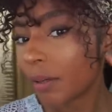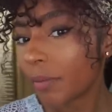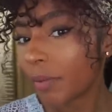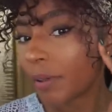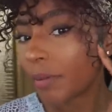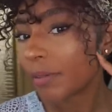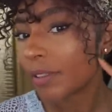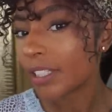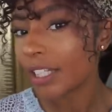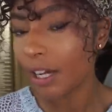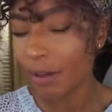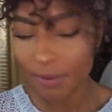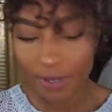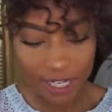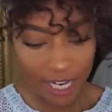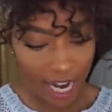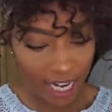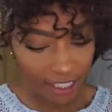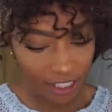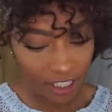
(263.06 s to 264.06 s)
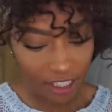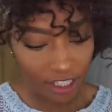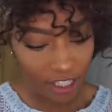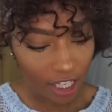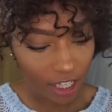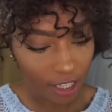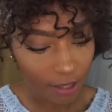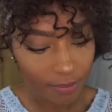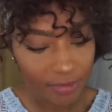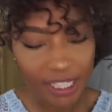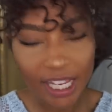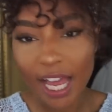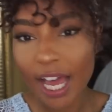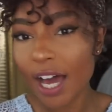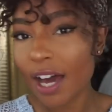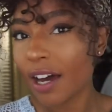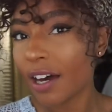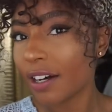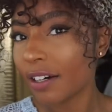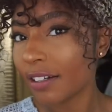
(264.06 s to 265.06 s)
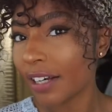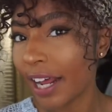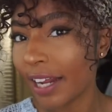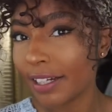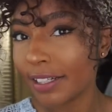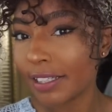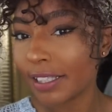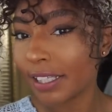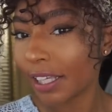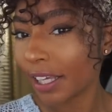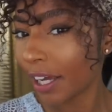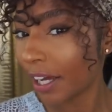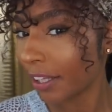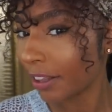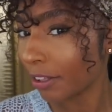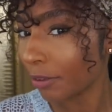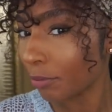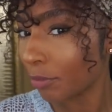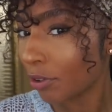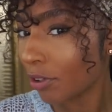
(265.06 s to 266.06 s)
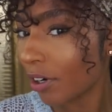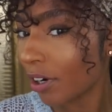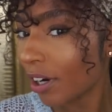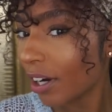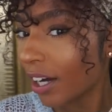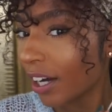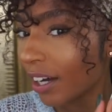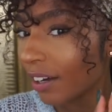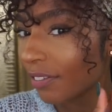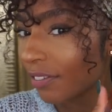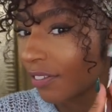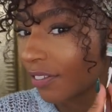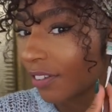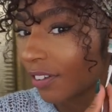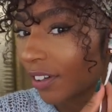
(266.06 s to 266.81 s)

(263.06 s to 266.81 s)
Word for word: People tell me not to gel them down, I need to cut them off,